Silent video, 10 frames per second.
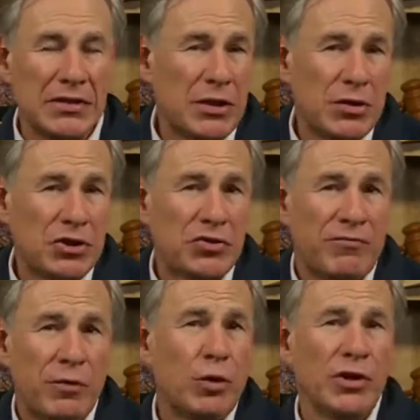And so it's
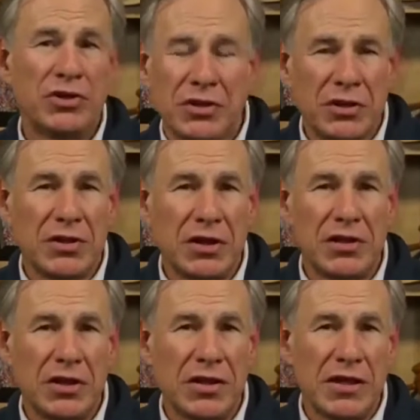just foolish
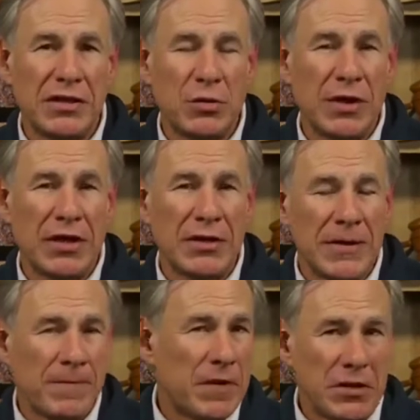to think that we
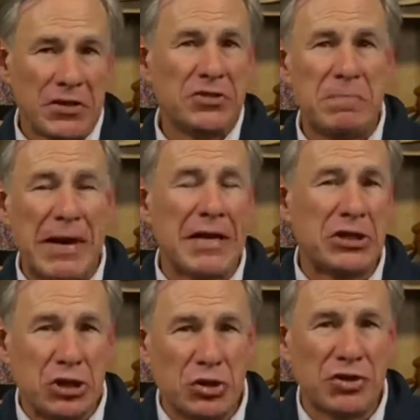can
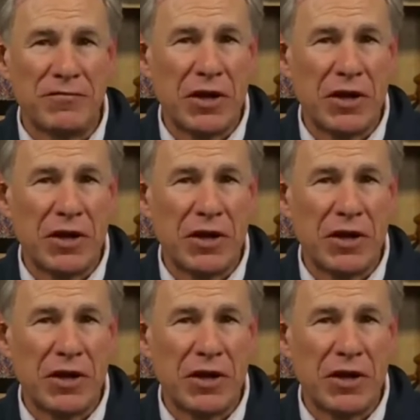disband the